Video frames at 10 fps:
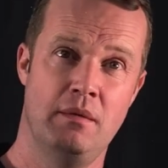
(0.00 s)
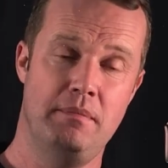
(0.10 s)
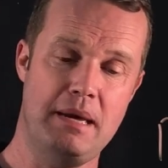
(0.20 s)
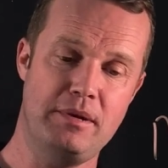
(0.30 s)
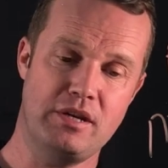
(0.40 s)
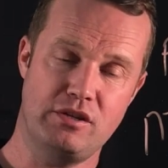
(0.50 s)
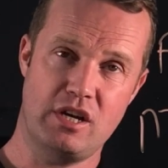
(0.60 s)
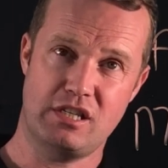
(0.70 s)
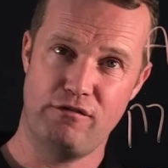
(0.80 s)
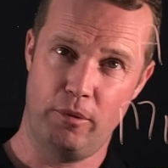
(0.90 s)
maybe
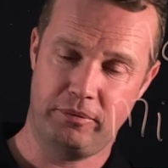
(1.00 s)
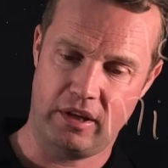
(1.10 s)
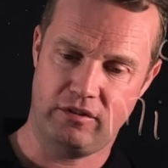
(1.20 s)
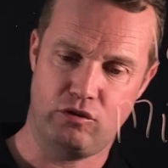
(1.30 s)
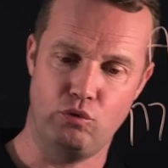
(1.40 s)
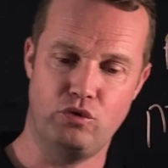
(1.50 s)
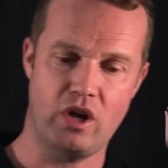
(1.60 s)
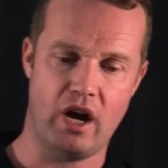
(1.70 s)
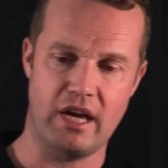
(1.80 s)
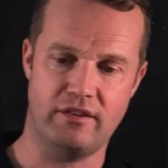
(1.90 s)
digestive upsets through
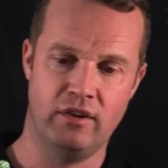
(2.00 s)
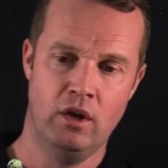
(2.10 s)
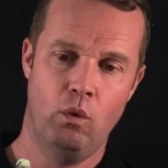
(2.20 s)
diet,